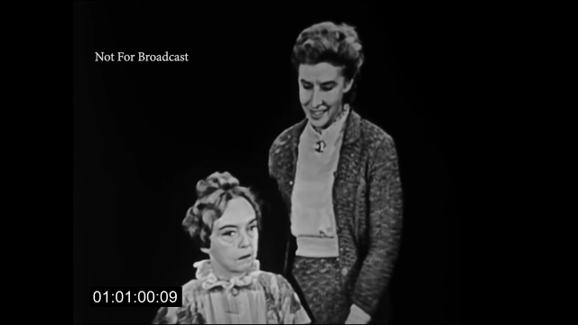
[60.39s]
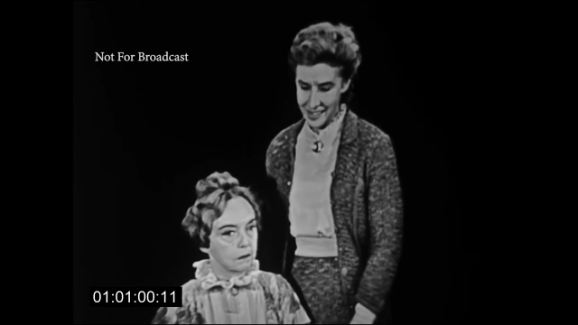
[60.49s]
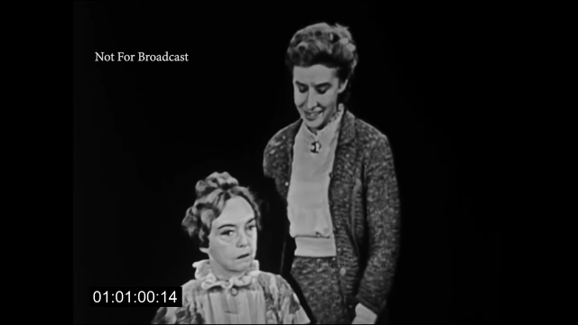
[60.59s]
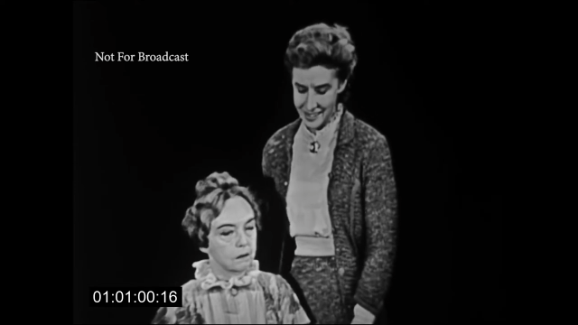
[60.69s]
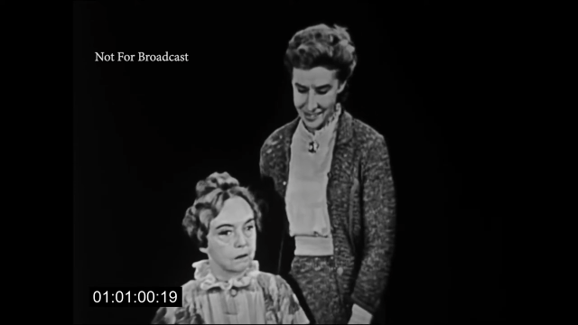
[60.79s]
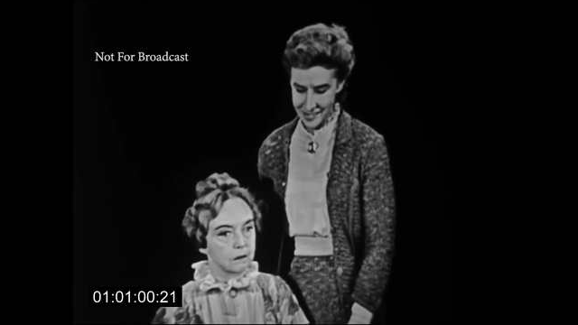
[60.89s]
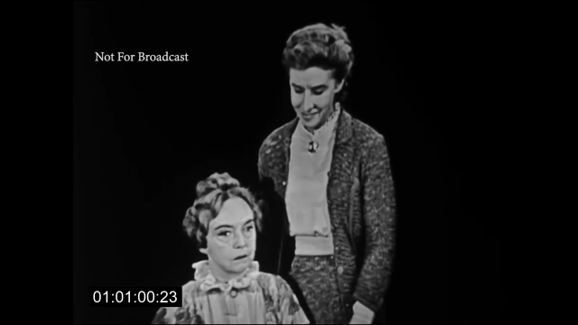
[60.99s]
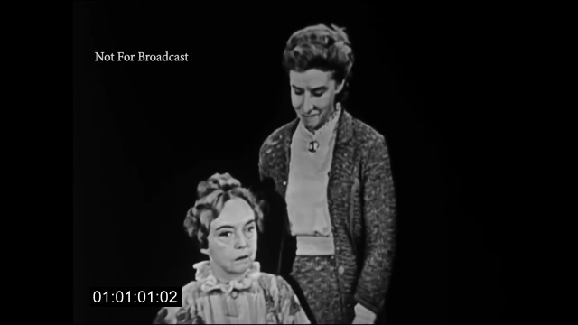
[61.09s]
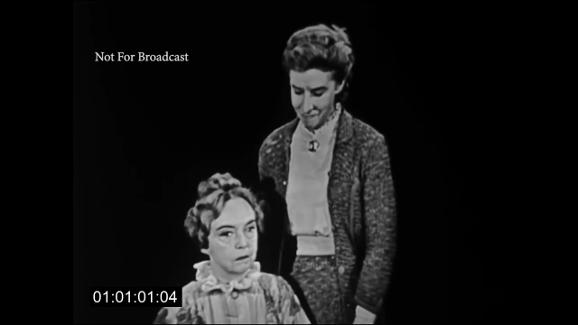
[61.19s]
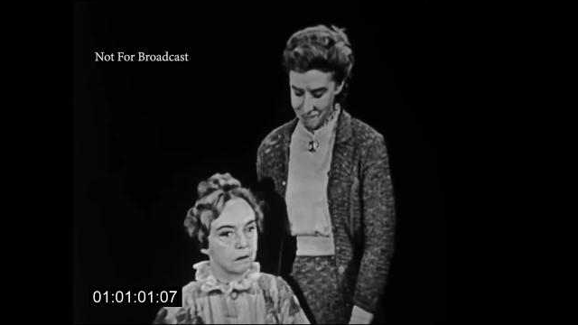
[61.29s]
Speaker 1: dear,
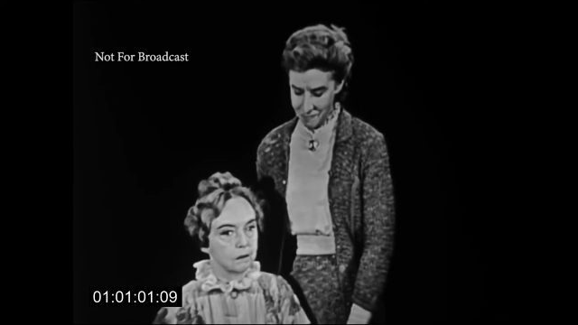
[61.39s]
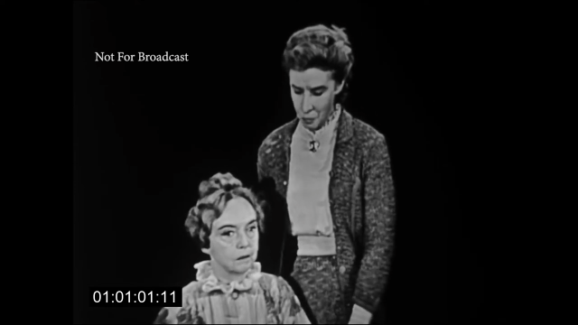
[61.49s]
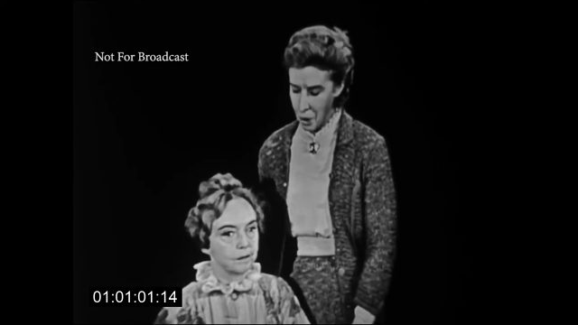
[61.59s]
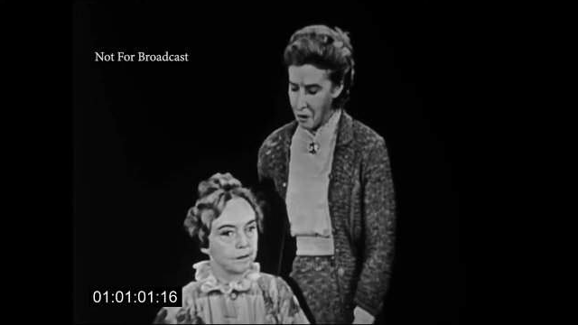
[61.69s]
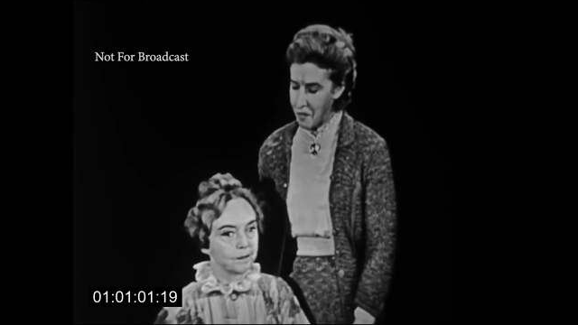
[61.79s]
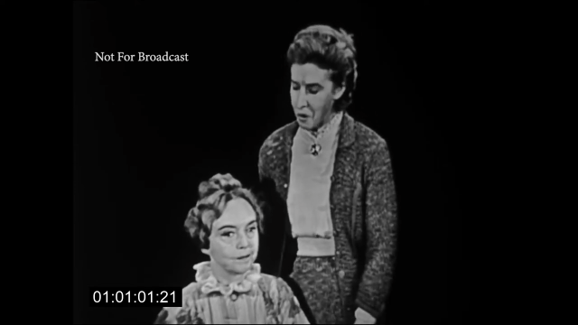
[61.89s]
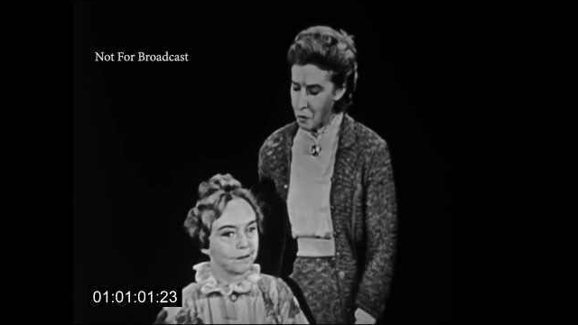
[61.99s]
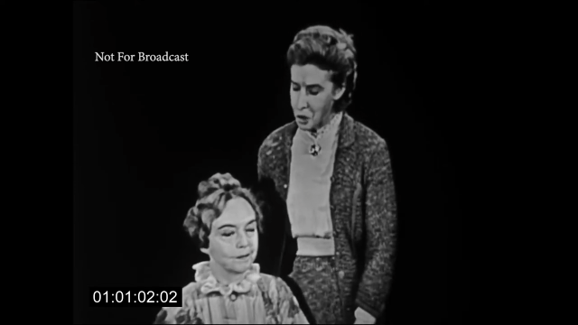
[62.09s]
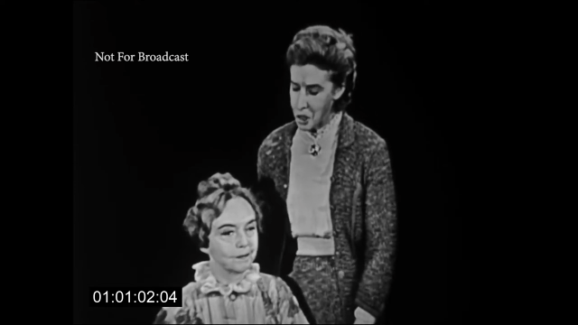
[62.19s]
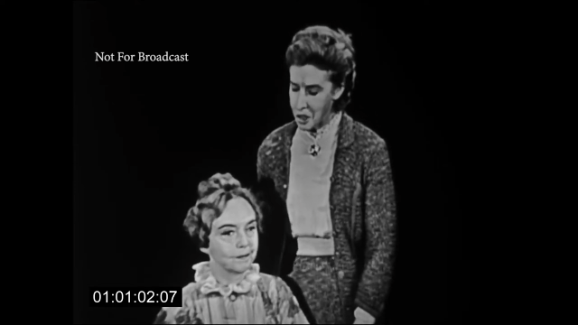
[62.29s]
wherever
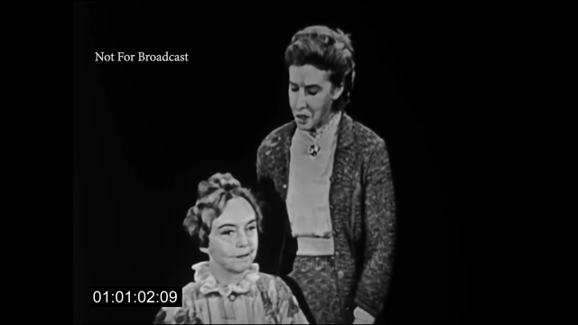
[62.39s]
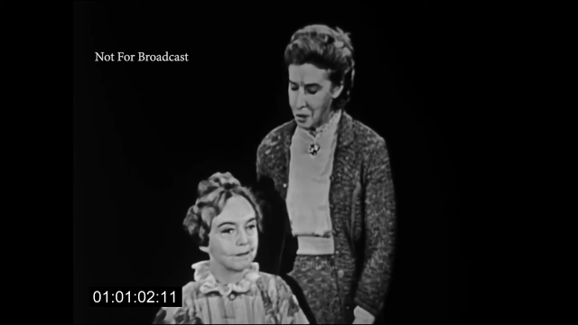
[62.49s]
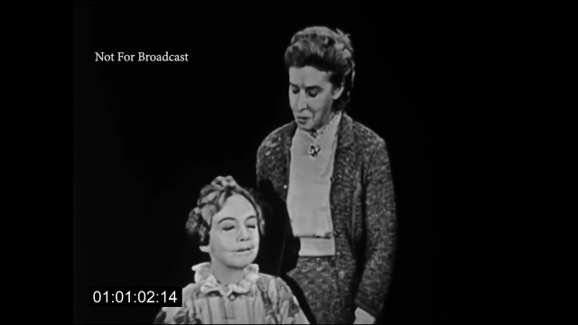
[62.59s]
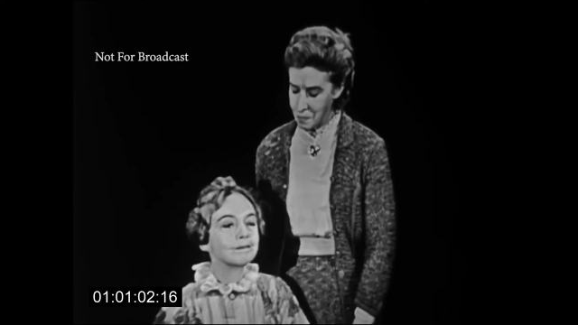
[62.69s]
would you go?